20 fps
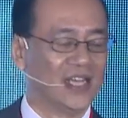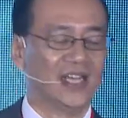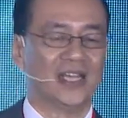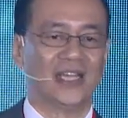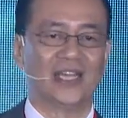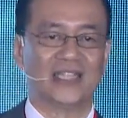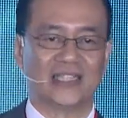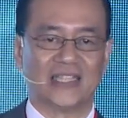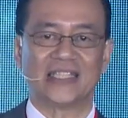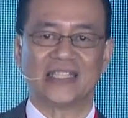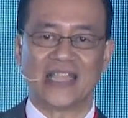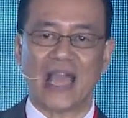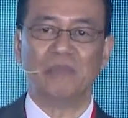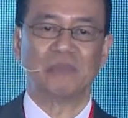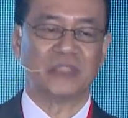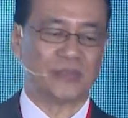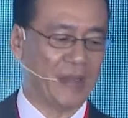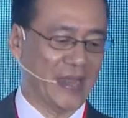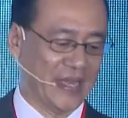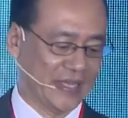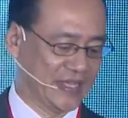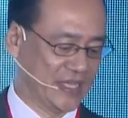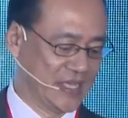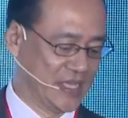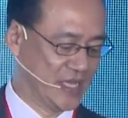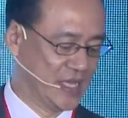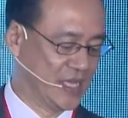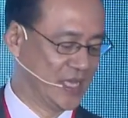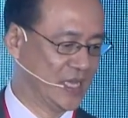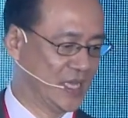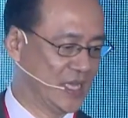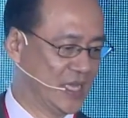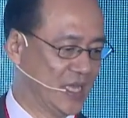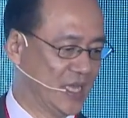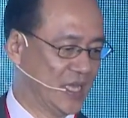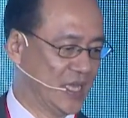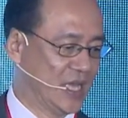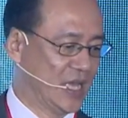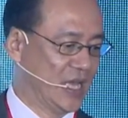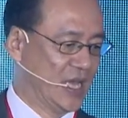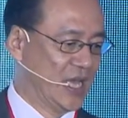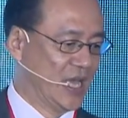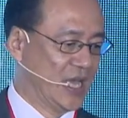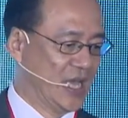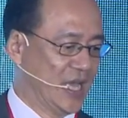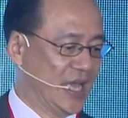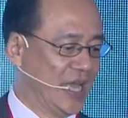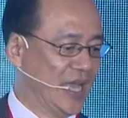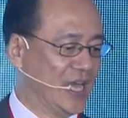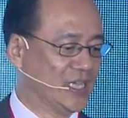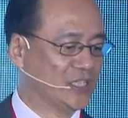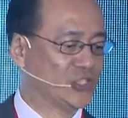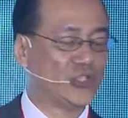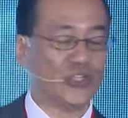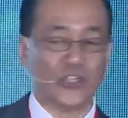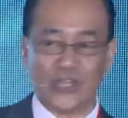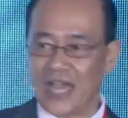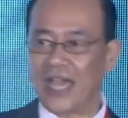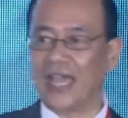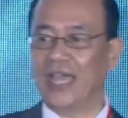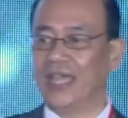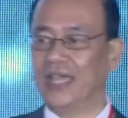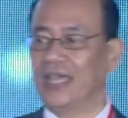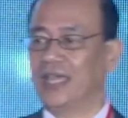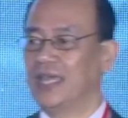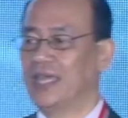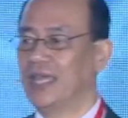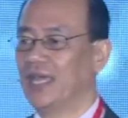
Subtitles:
it's the same space. And today,